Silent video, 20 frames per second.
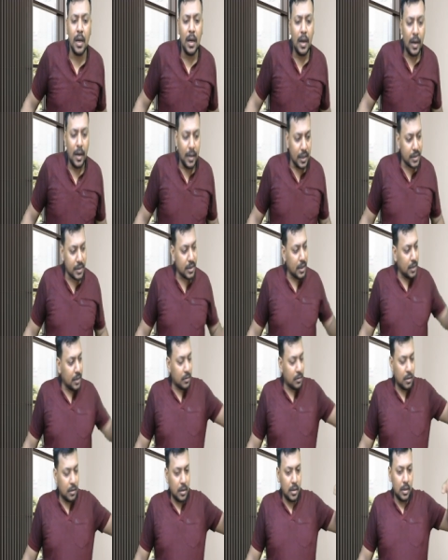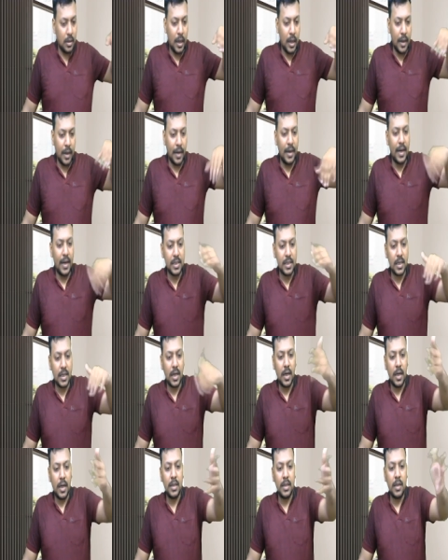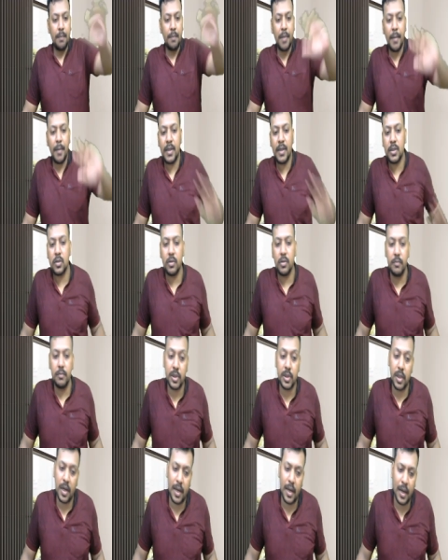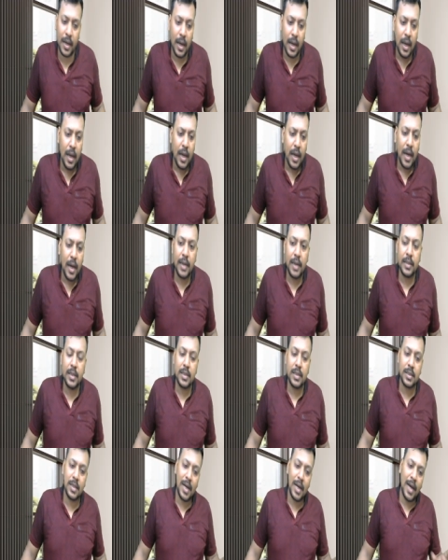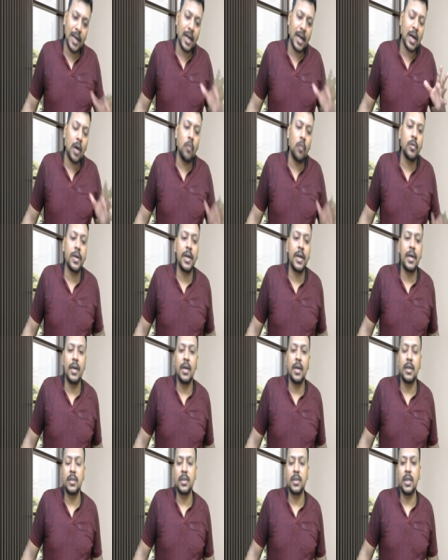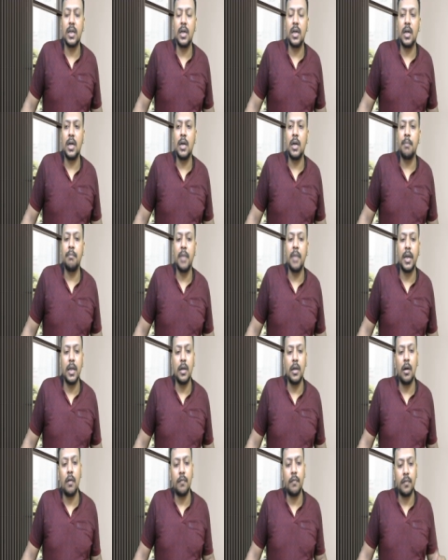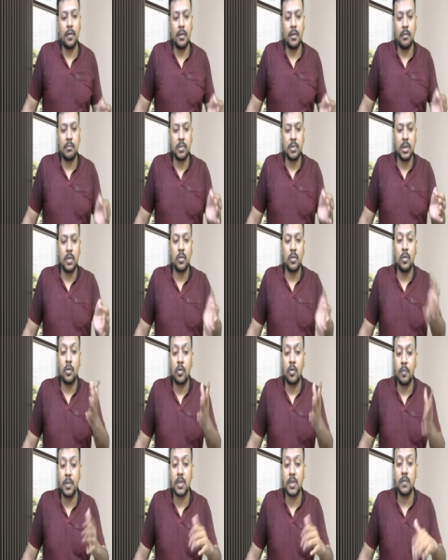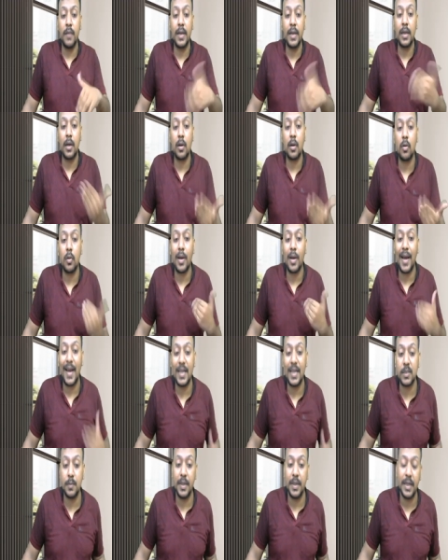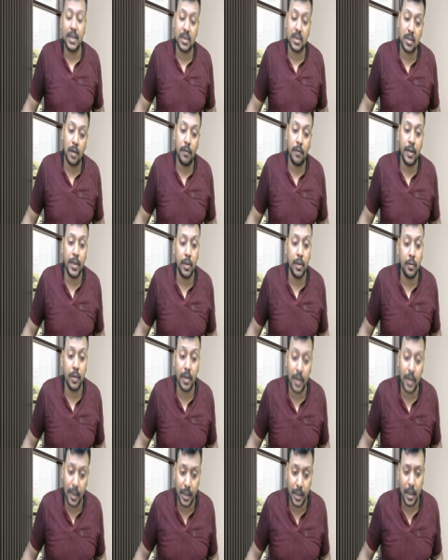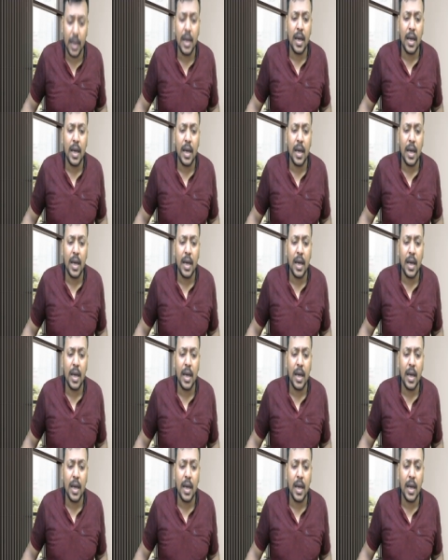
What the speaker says: Let's say a raid has occurred in the premises of Mr. A, and there is an unaccounted money of say rupees 1 crore has been discovered during raid.